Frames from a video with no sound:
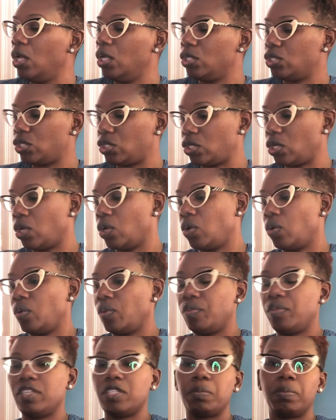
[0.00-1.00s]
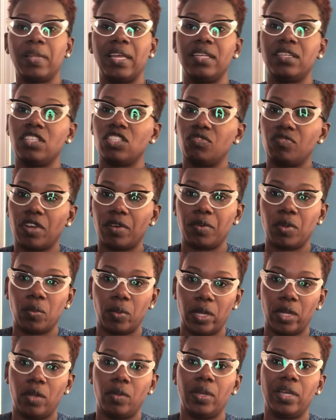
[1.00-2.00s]
So this plant does very
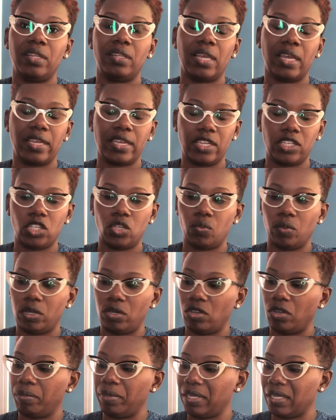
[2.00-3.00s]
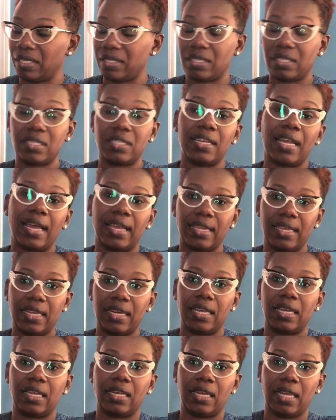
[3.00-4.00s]
well in that kitchen window because it's not
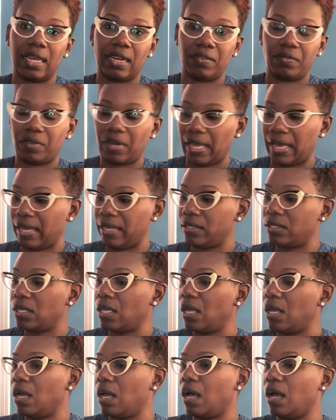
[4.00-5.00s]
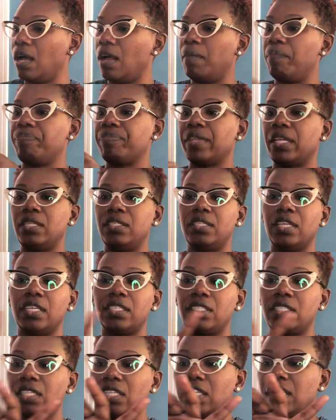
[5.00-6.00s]
getting a lot of light.
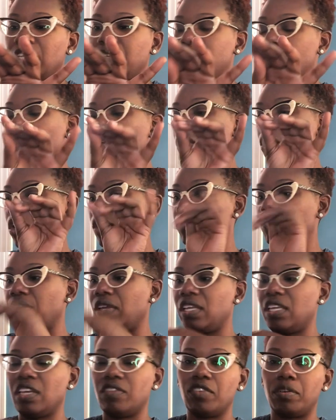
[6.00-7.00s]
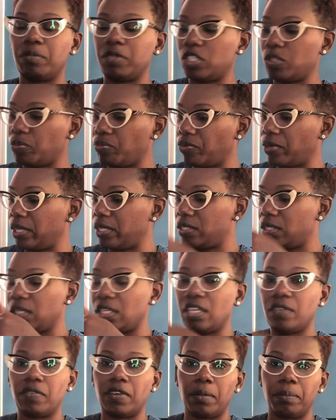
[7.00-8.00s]
Dust the leaves off, give them a spritz,
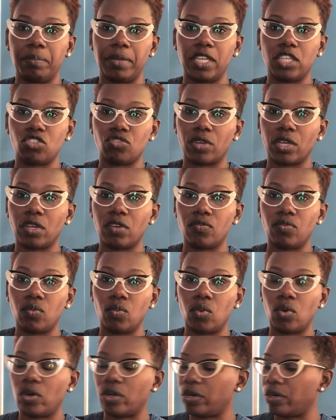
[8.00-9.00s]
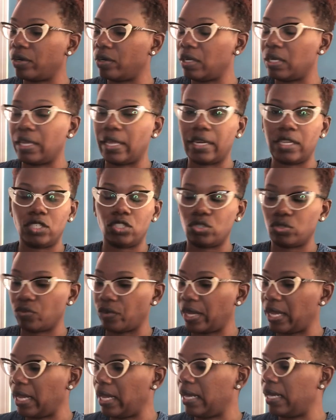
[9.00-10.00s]
give it a big drink of water, let it
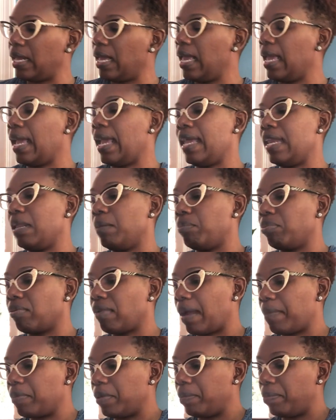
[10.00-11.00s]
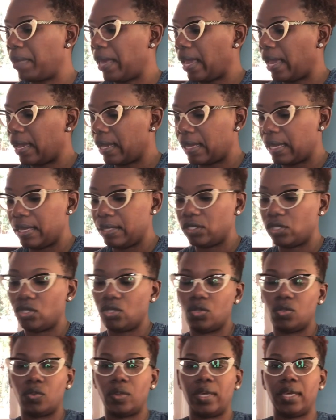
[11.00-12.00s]
drain, and then plop it back
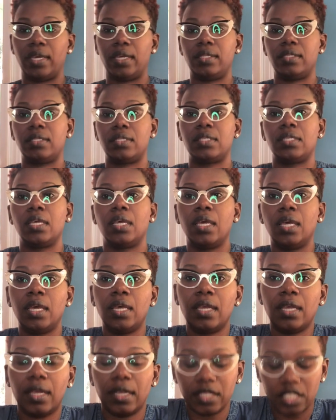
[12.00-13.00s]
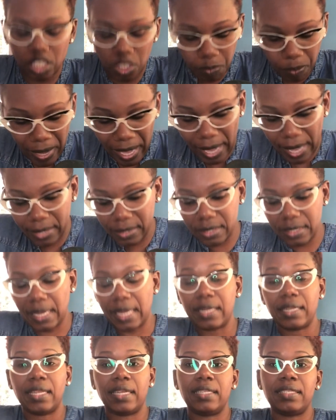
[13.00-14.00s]
into its spot
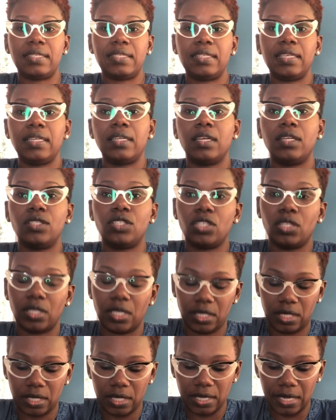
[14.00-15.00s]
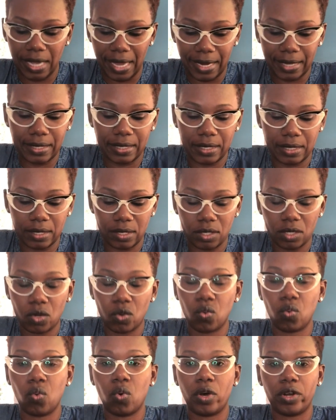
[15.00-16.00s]
and let it sit until its next
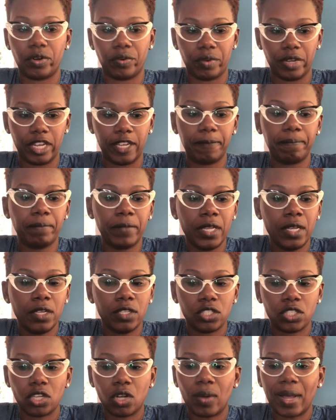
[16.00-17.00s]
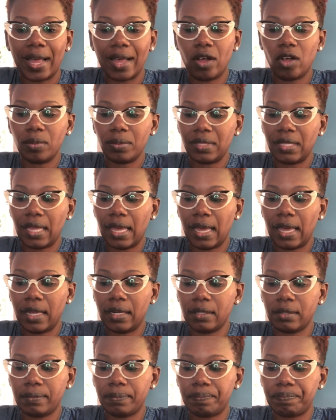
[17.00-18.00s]
watering. So I hope
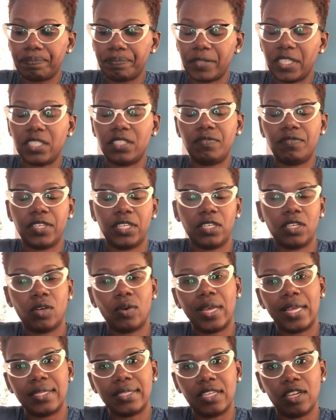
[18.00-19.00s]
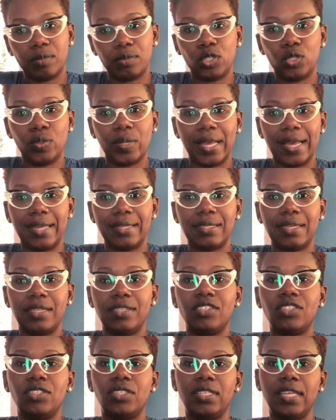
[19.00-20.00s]
that this video has helped you guys
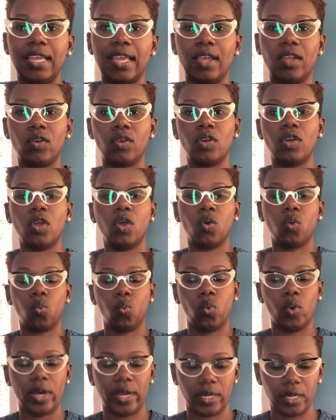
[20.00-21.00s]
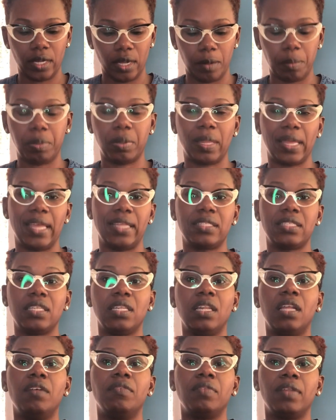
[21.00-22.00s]
understand what a plant's
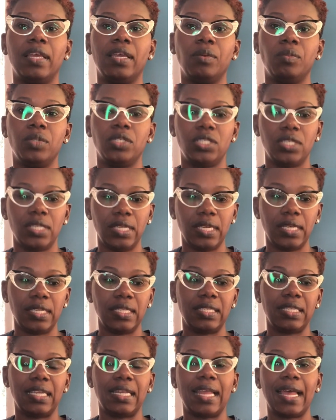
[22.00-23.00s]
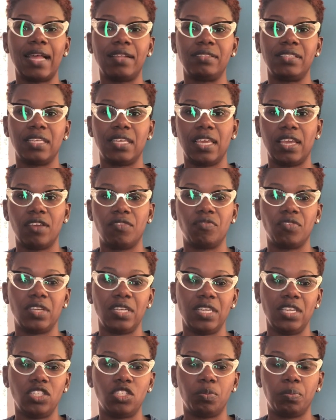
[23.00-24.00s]
love language is and how to care for
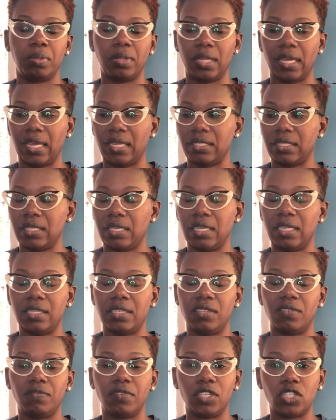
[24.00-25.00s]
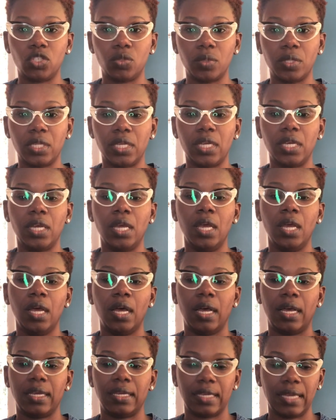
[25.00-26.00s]
each plant individually.
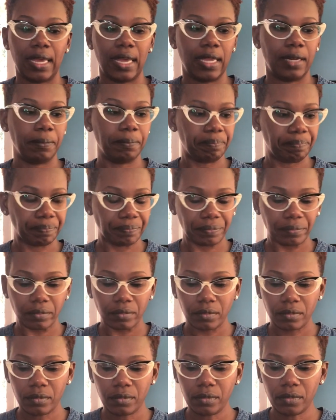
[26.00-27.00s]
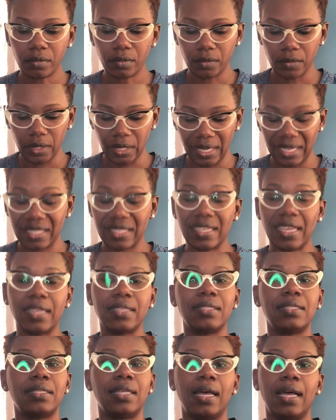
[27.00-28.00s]
Again, it
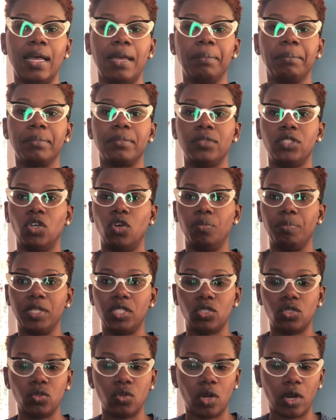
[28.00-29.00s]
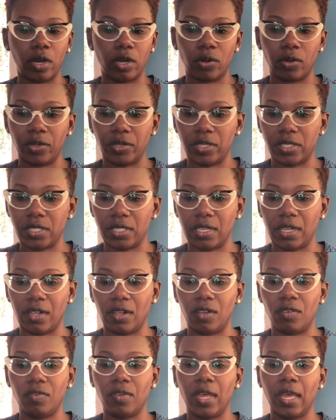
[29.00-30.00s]
takes time. Don't be too hard on
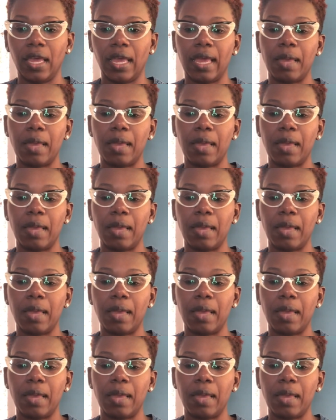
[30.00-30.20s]
yourself.